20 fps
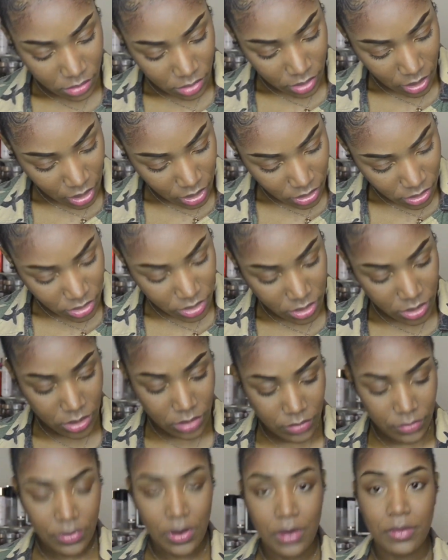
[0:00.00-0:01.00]
Yes,
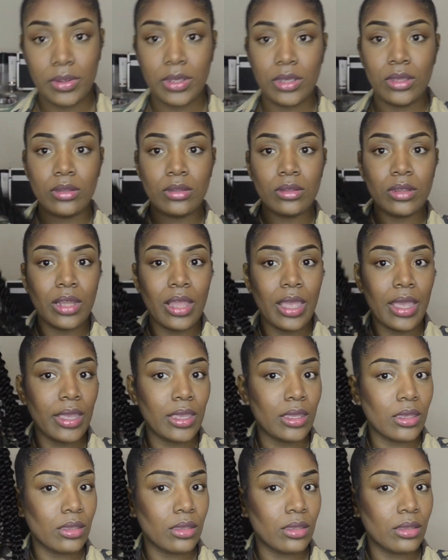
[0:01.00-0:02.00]
it's very
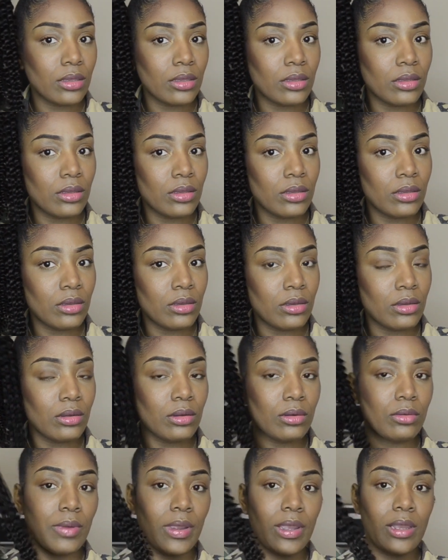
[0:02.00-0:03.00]
like
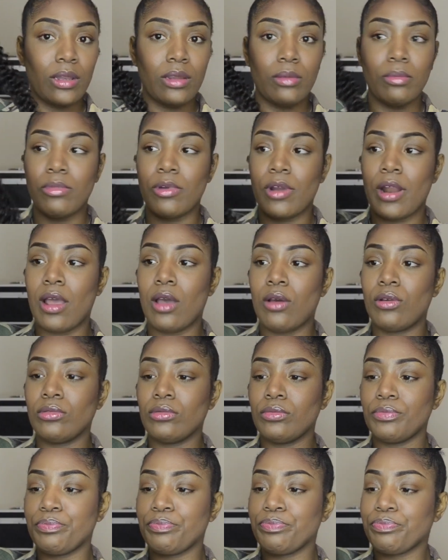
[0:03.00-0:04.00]
regular brown.